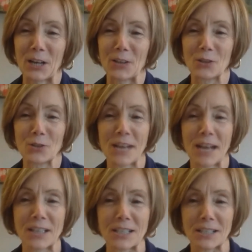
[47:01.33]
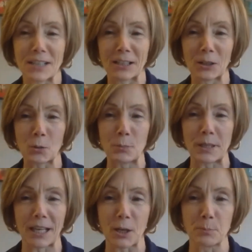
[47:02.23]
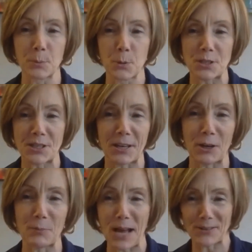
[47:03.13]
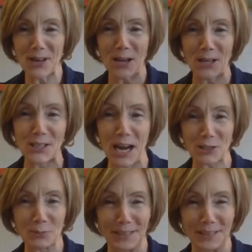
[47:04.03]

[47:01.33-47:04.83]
you sounded a little bit like a Buddhist there about non-attachment.